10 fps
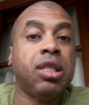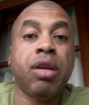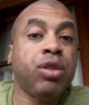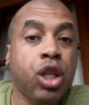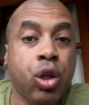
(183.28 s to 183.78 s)

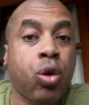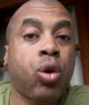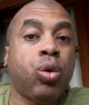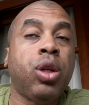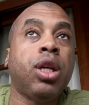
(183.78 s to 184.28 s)
17 year
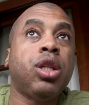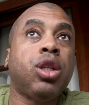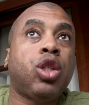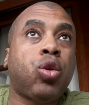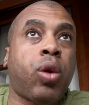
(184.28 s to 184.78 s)
old
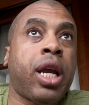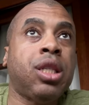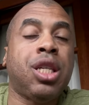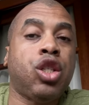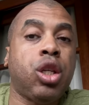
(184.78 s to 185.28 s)

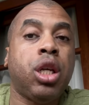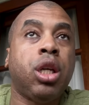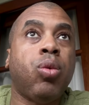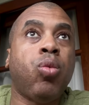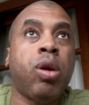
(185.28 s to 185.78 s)

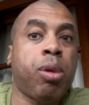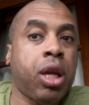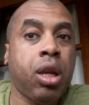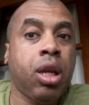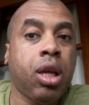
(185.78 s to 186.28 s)
transitioning
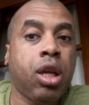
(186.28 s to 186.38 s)
women